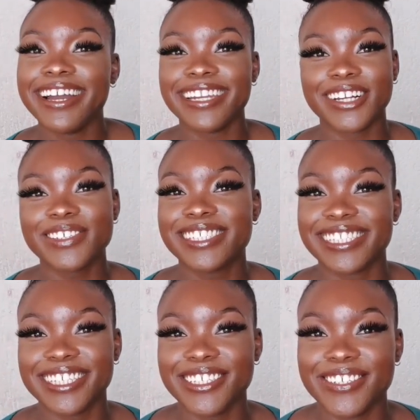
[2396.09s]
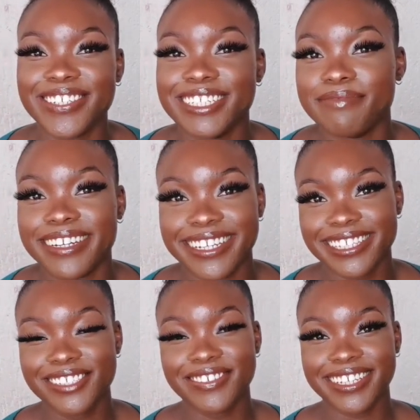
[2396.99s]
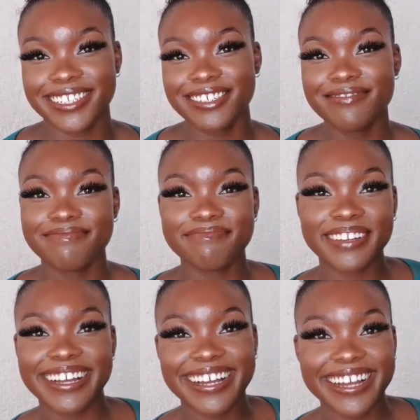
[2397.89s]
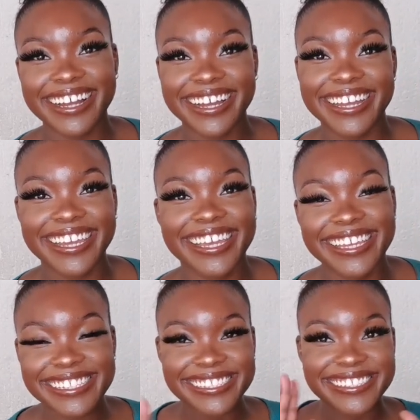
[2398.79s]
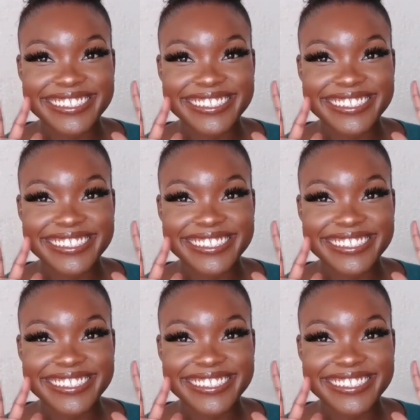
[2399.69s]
And I will see you in my next video. Bye.